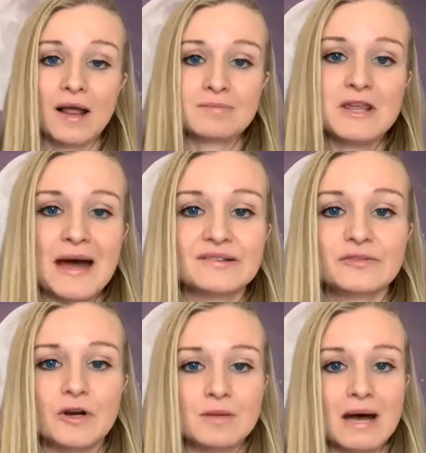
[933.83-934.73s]
I mean, that's
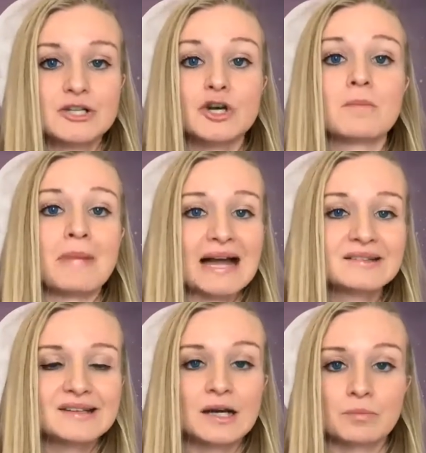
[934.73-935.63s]
very much our
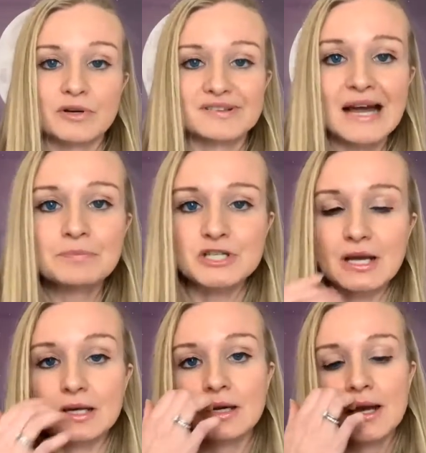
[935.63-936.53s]
mindset and
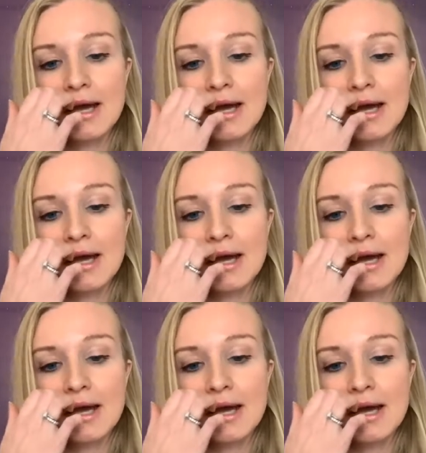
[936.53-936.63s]
perception.